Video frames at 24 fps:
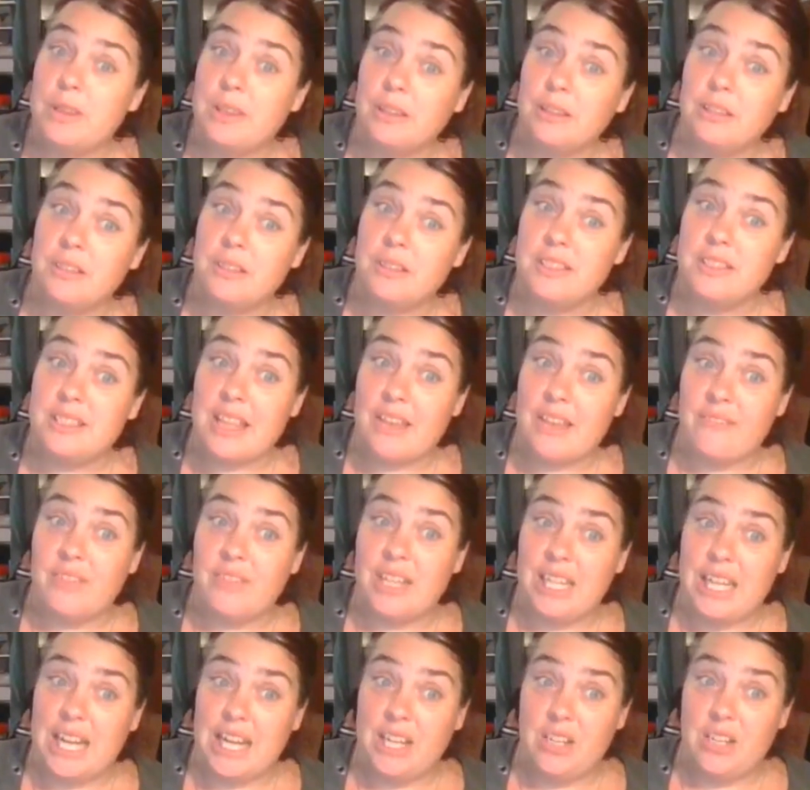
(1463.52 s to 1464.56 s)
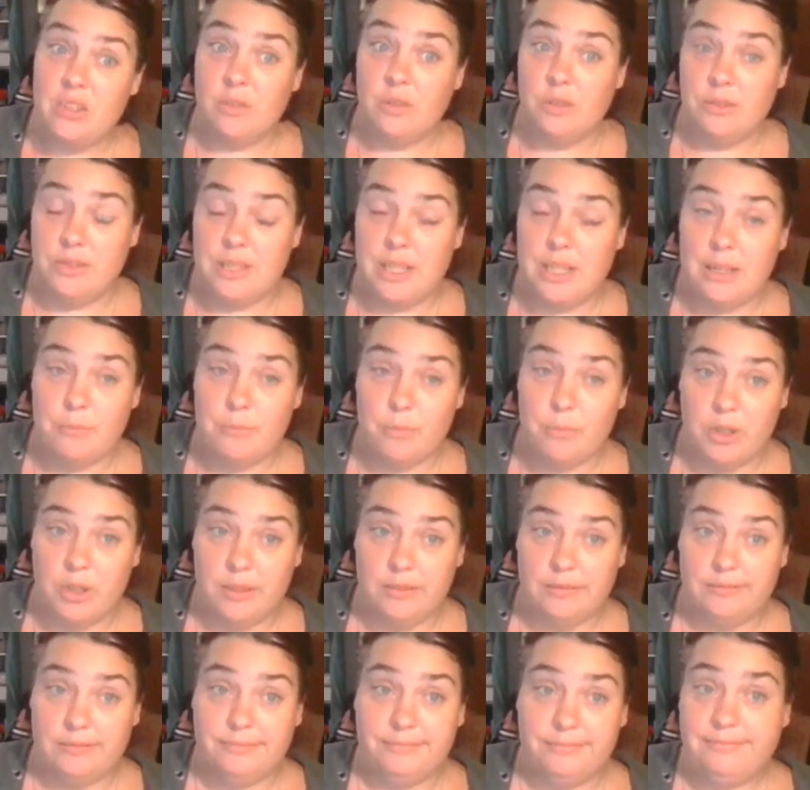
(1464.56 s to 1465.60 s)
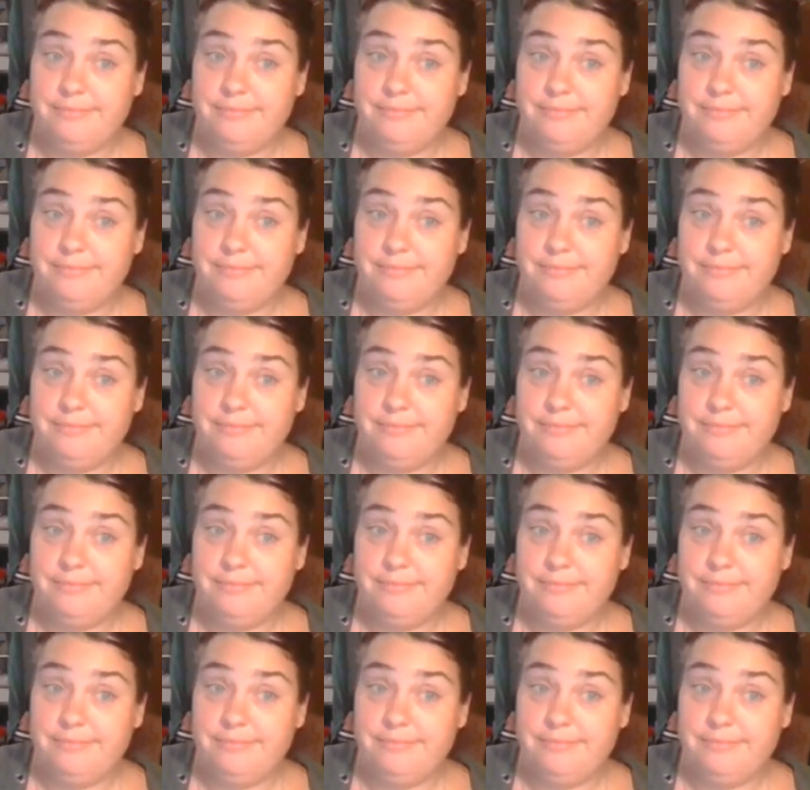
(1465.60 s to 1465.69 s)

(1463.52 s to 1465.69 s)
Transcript: with the little 7 and 8 year olds anymore.